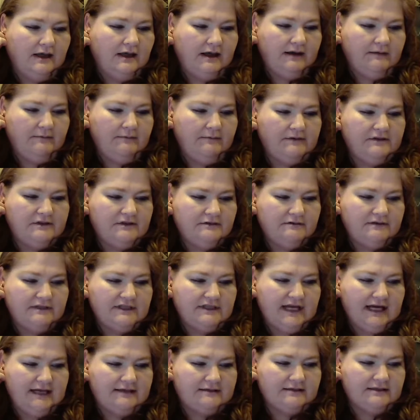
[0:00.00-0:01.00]
How would you
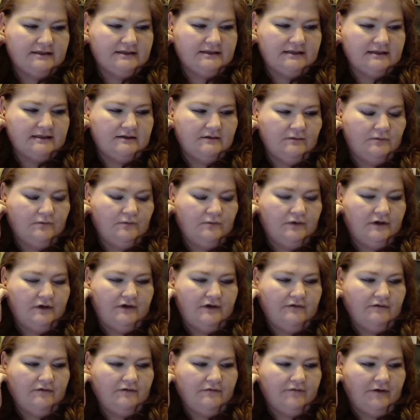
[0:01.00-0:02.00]
attach it to the
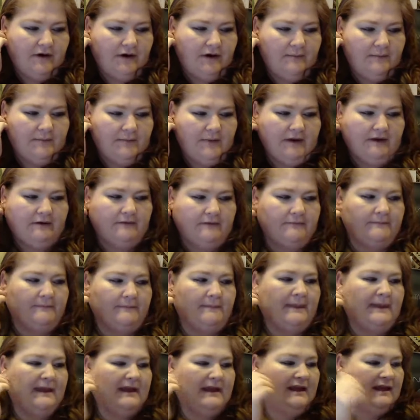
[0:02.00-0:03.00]
wooden frame though?
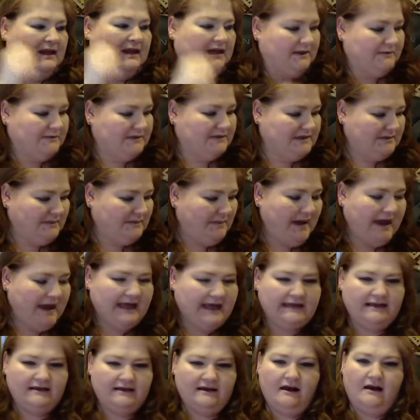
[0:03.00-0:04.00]
It would
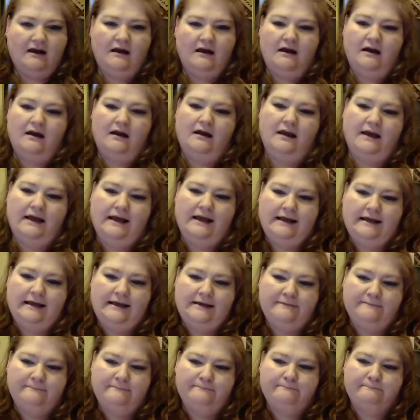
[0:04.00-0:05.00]
depend
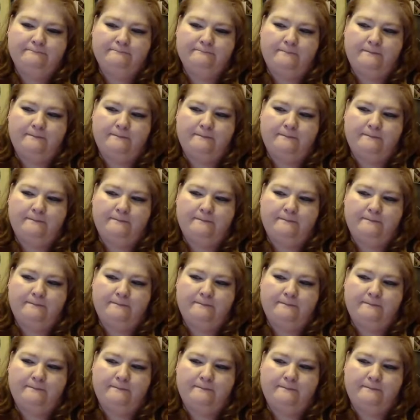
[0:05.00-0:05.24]
on